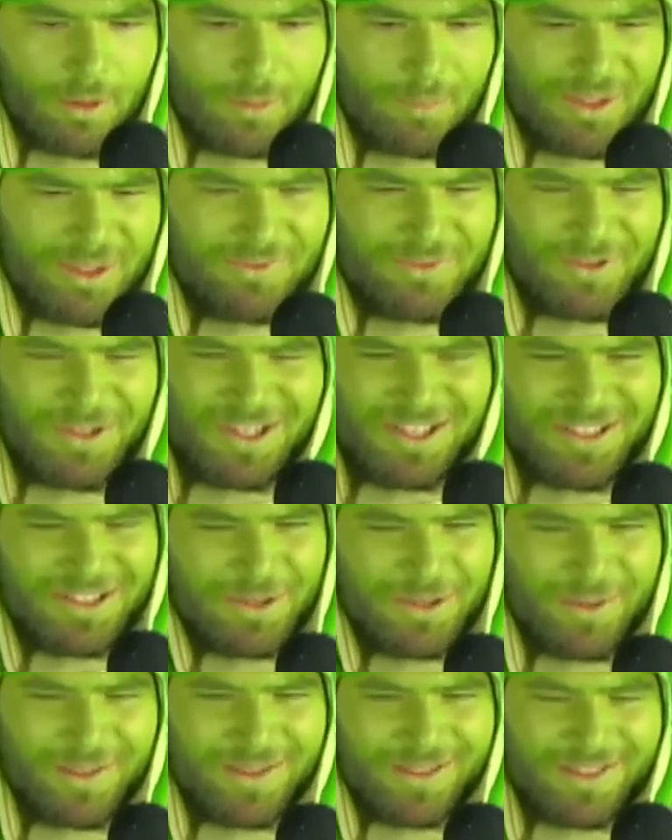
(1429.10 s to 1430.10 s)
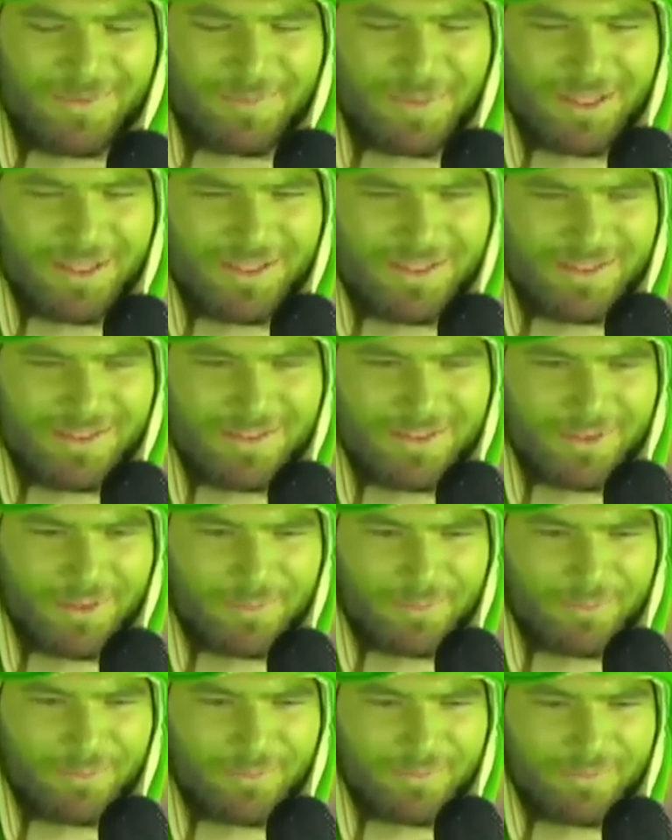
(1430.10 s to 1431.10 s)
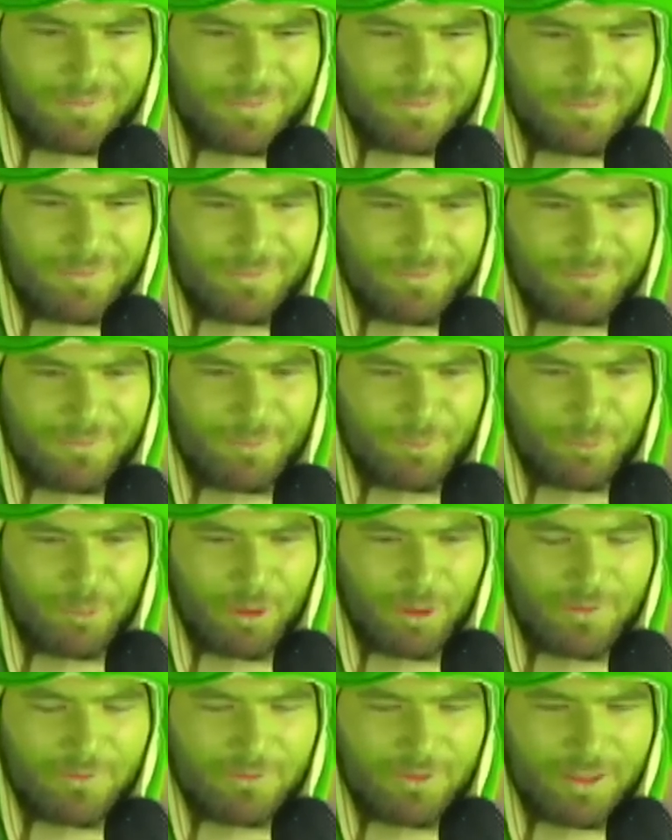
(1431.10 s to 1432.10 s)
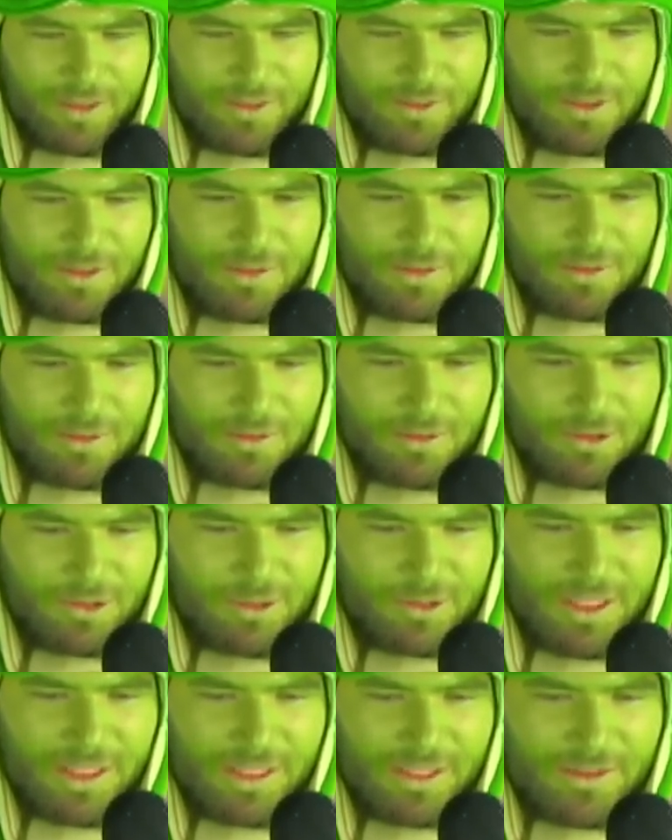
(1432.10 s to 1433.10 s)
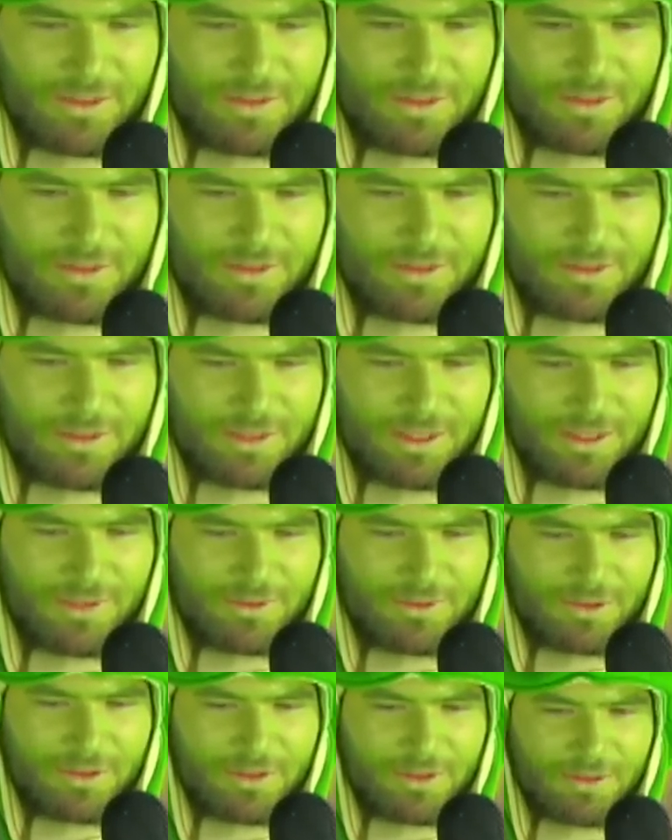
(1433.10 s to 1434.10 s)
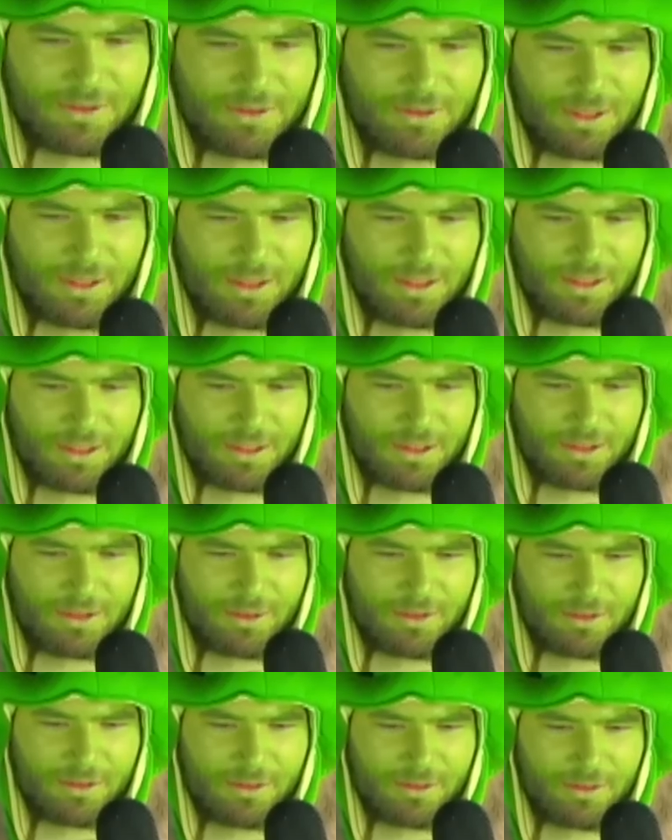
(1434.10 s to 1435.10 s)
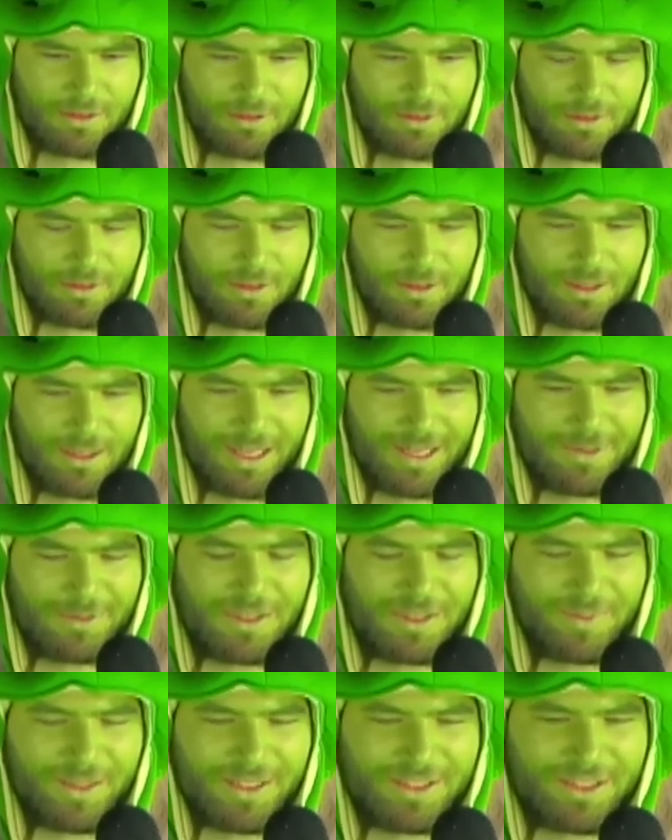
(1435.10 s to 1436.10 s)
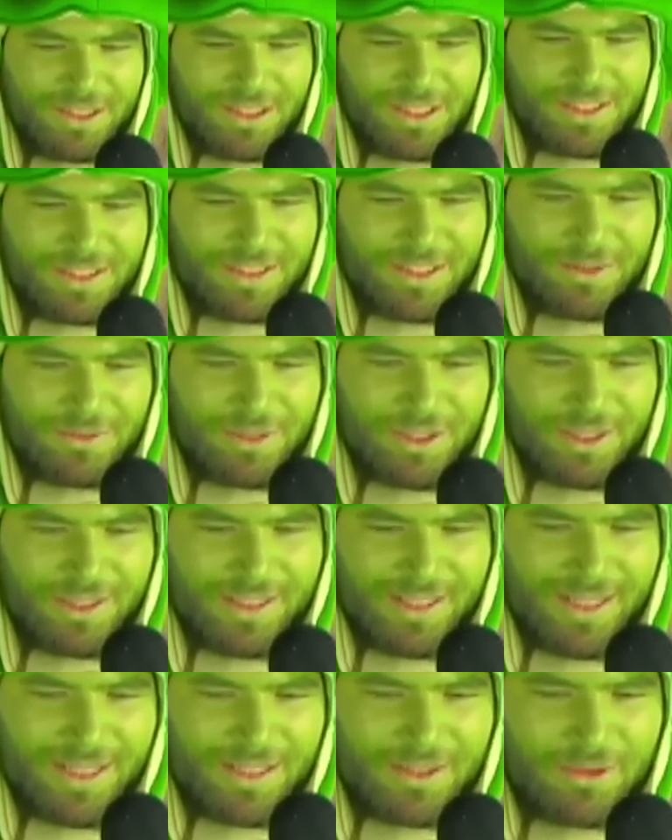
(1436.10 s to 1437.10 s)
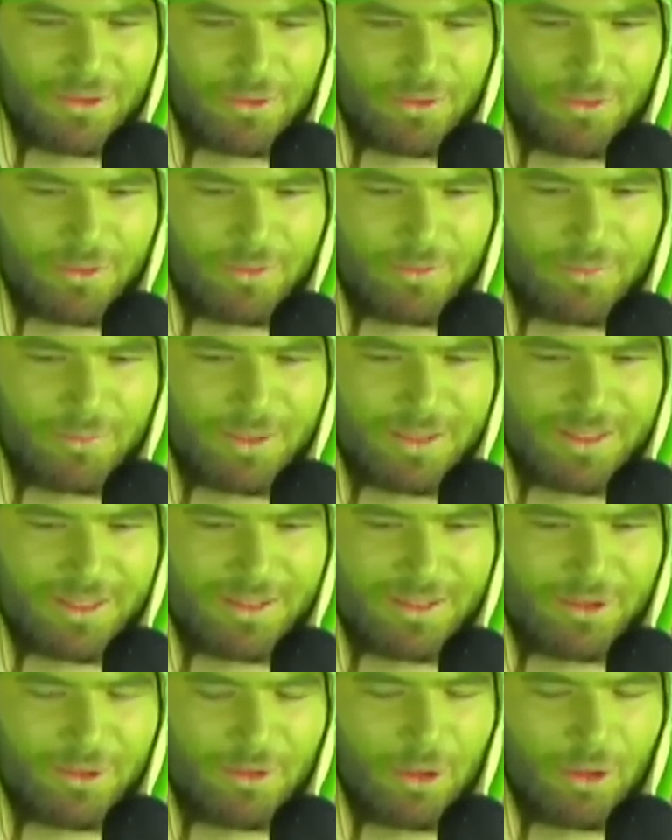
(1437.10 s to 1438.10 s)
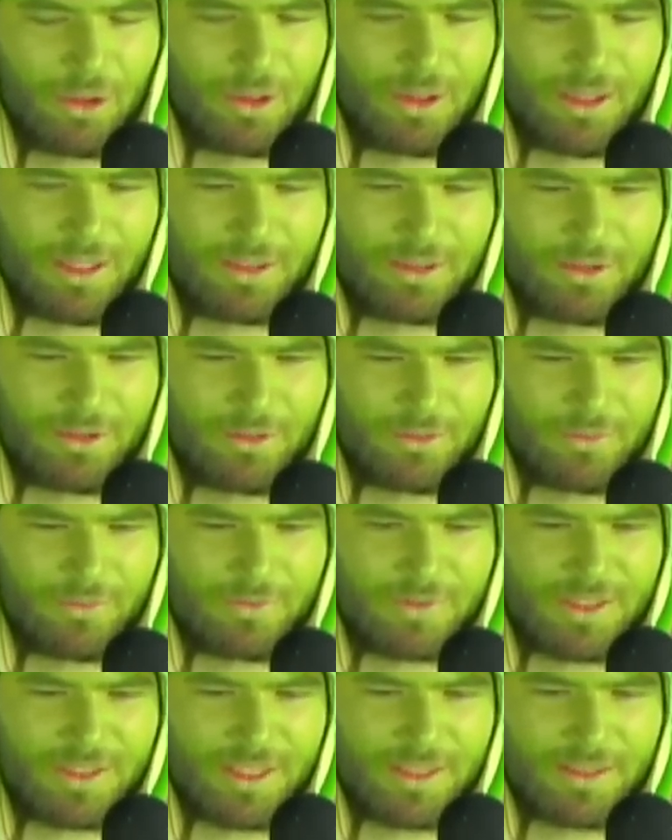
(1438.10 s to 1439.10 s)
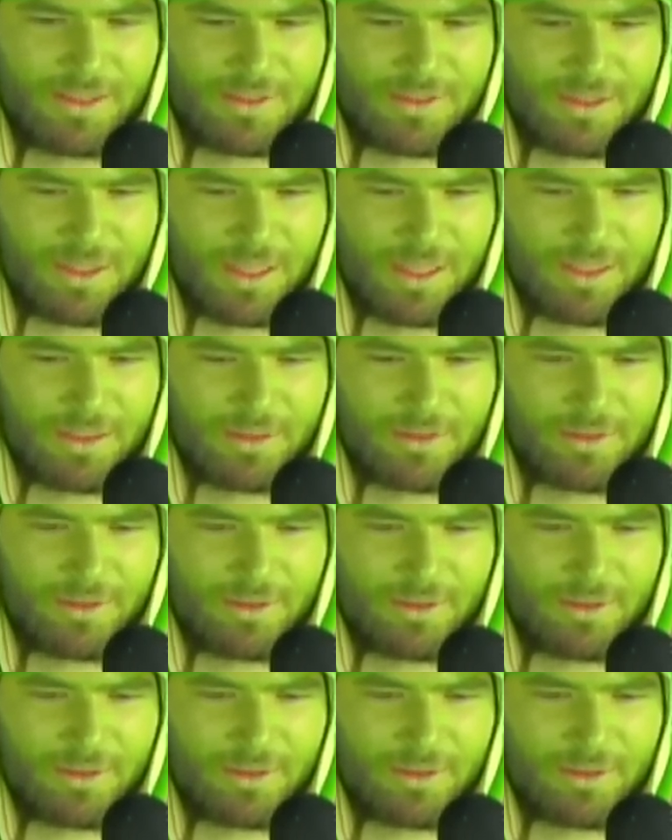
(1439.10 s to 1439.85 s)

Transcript: But if you're just doing this because your boyfriend, who kind of sounds, I was about to say he sounds like an asshole, but all you've said is that